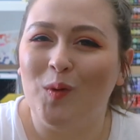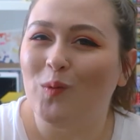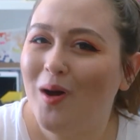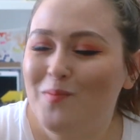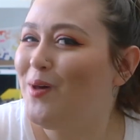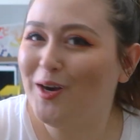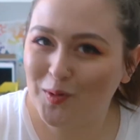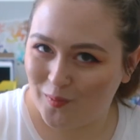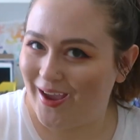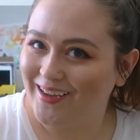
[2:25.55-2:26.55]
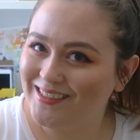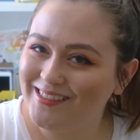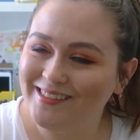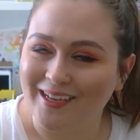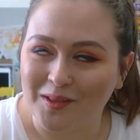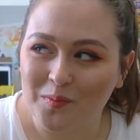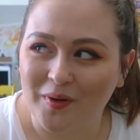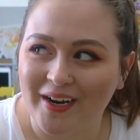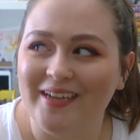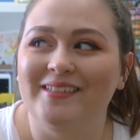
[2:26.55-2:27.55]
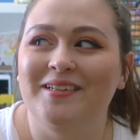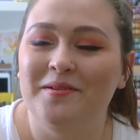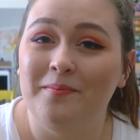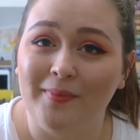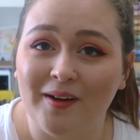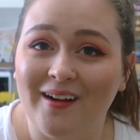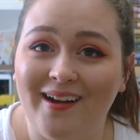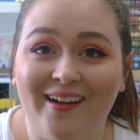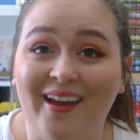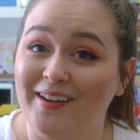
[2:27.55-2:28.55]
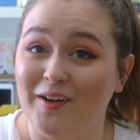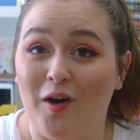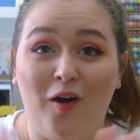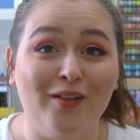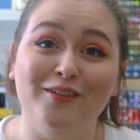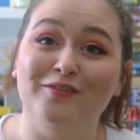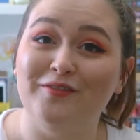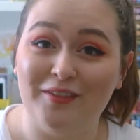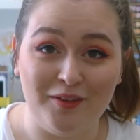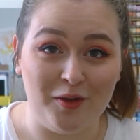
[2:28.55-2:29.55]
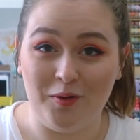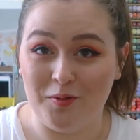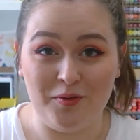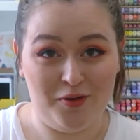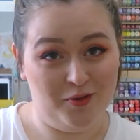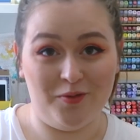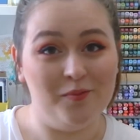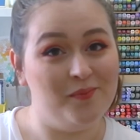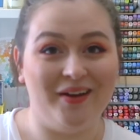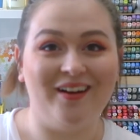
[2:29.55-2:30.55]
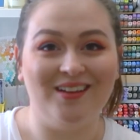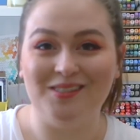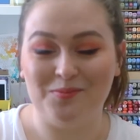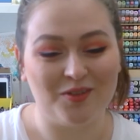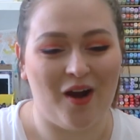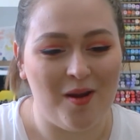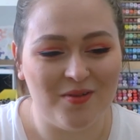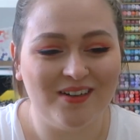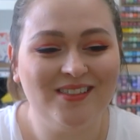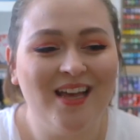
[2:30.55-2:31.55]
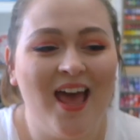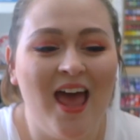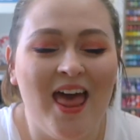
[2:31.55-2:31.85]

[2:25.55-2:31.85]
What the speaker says: what better way to celebrate Mira and all of you new Mira subscribers